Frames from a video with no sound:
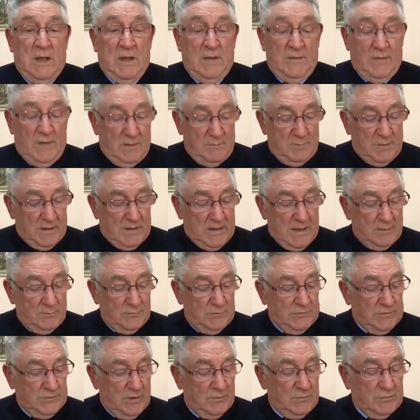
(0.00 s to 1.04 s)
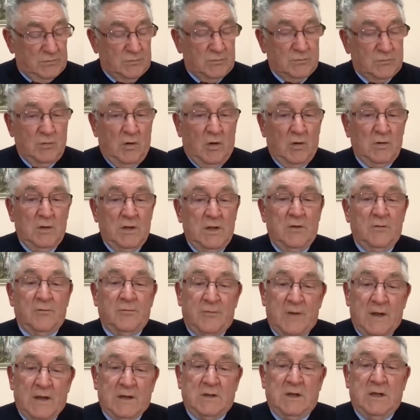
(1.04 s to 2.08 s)
and they become so strongly
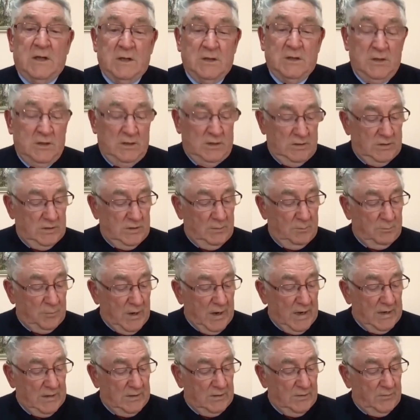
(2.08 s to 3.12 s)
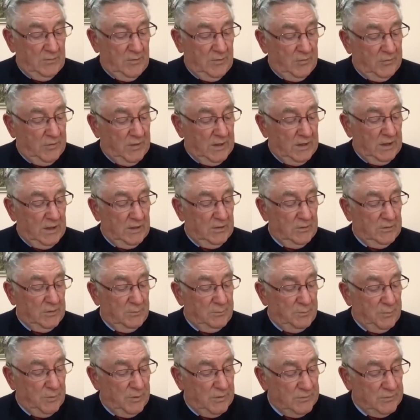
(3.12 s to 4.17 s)
affecting the brain and the thinking of
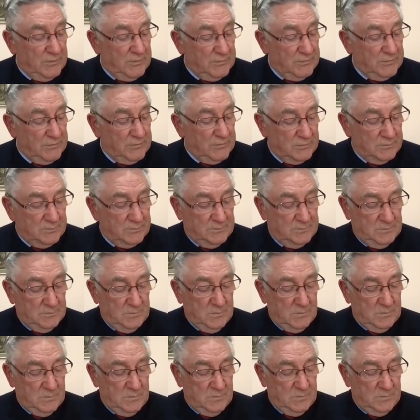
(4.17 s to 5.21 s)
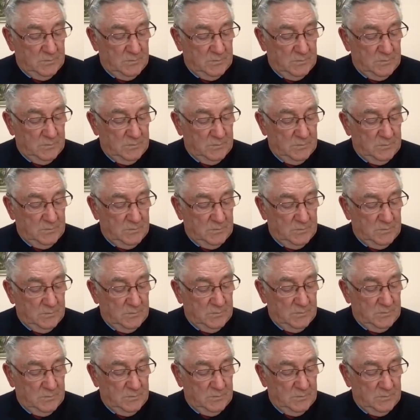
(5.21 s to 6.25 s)
the person.
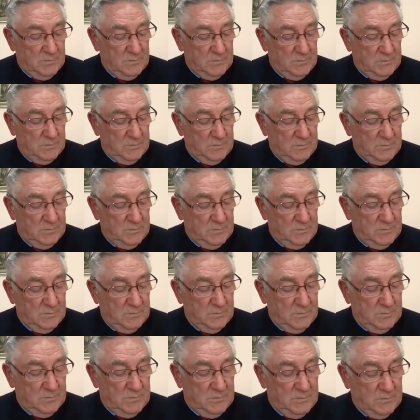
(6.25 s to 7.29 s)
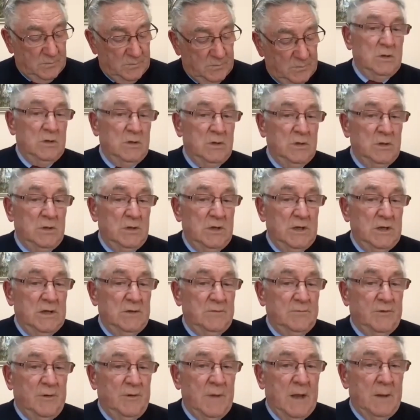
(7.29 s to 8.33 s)
So in other words,
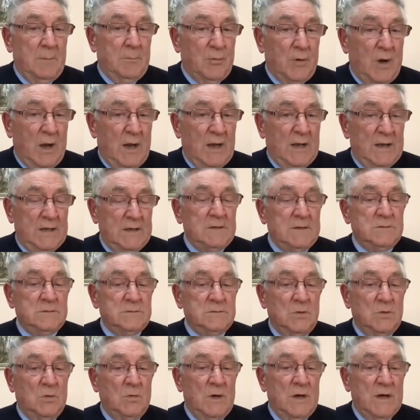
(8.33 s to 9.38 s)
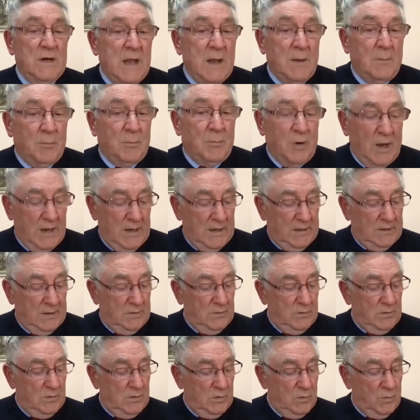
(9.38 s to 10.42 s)
from our brain, or in our
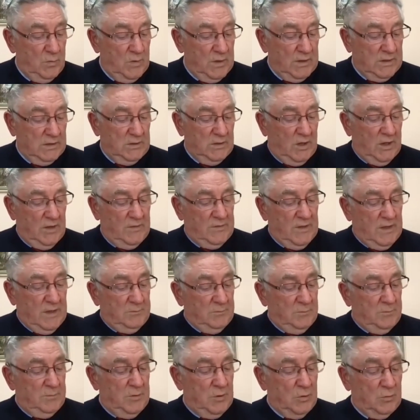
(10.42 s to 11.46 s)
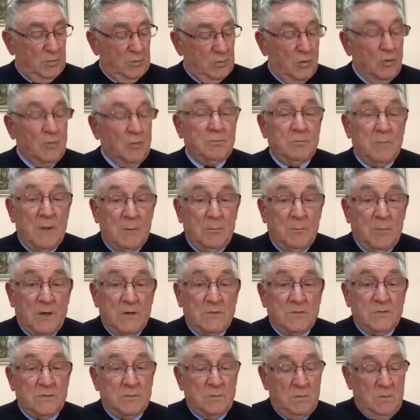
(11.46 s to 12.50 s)
brain, we can either build good
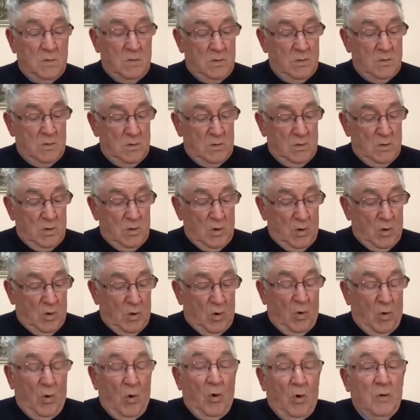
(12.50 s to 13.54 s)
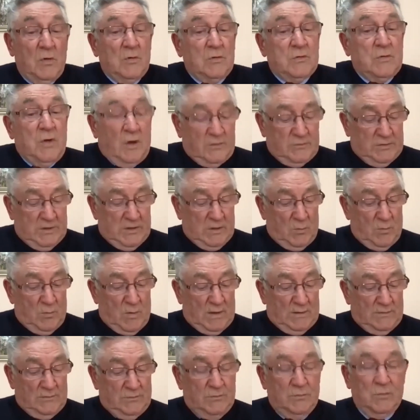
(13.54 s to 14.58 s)
memories or toxic
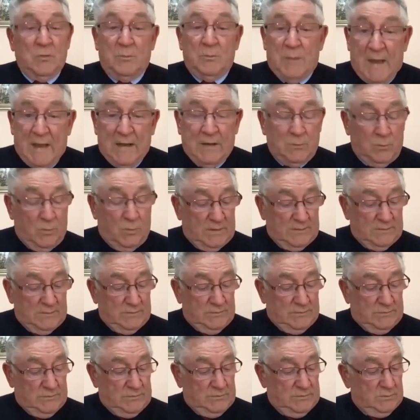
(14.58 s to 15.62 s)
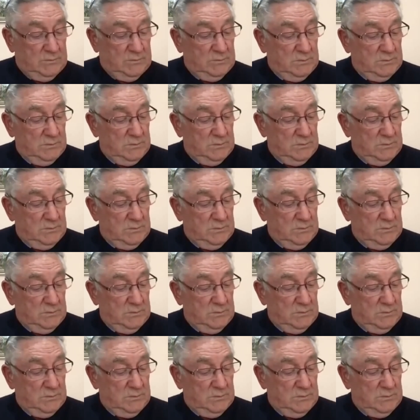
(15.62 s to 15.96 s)
ones, or bad ones.